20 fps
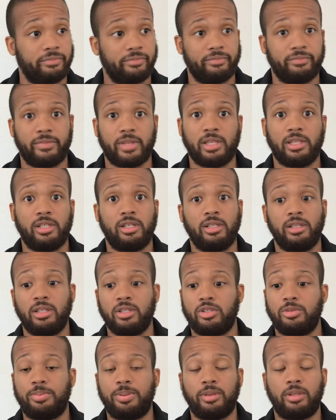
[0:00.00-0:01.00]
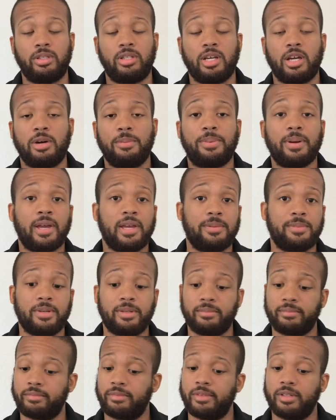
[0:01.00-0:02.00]
they literally let you put the down
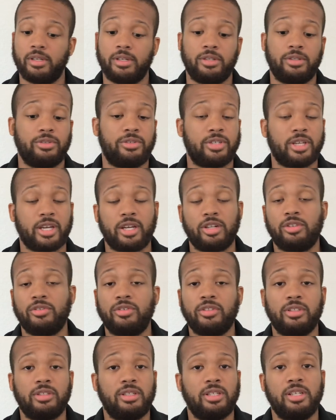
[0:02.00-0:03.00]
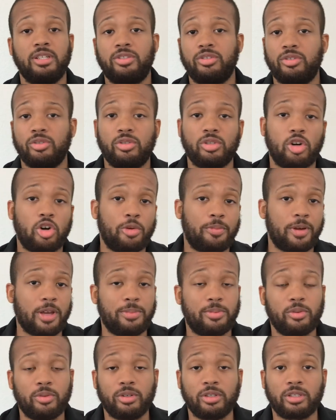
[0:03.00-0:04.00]
payment, you sign over the deed, you do the whole
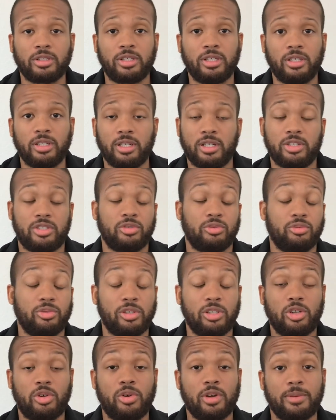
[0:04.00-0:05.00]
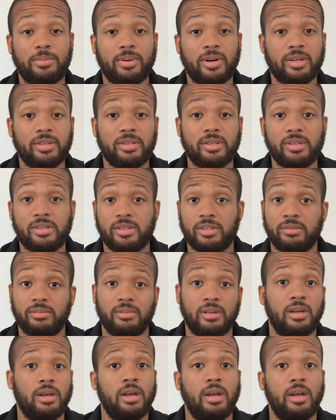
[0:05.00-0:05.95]
paperwork thing, and it's a really quick process, and